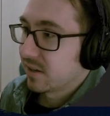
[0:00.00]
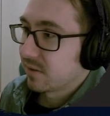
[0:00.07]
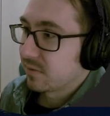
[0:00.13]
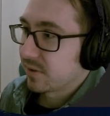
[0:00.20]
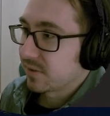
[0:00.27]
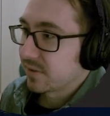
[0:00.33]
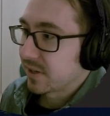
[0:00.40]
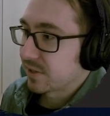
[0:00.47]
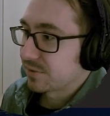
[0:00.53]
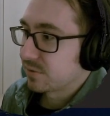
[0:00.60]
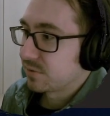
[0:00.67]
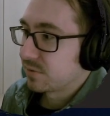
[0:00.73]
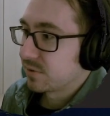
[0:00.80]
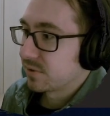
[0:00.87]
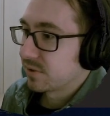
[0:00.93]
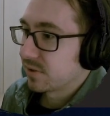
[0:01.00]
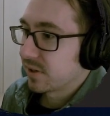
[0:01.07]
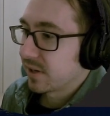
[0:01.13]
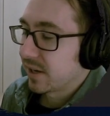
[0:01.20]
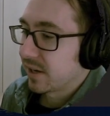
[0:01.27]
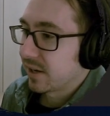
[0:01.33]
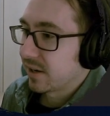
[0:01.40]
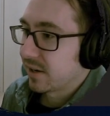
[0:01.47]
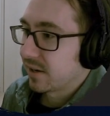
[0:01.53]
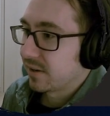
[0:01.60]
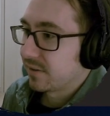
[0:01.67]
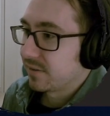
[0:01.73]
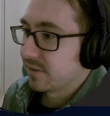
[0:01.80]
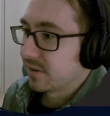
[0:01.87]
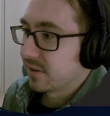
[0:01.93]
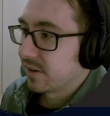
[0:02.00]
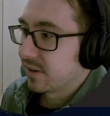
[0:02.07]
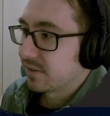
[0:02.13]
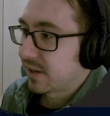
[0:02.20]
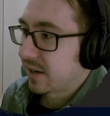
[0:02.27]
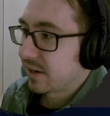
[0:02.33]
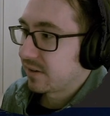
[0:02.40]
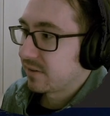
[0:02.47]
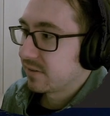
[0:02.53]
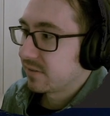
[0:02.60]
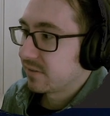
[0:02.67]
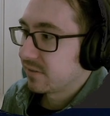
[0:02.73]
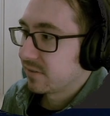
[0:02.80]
with Natural Order and Titan,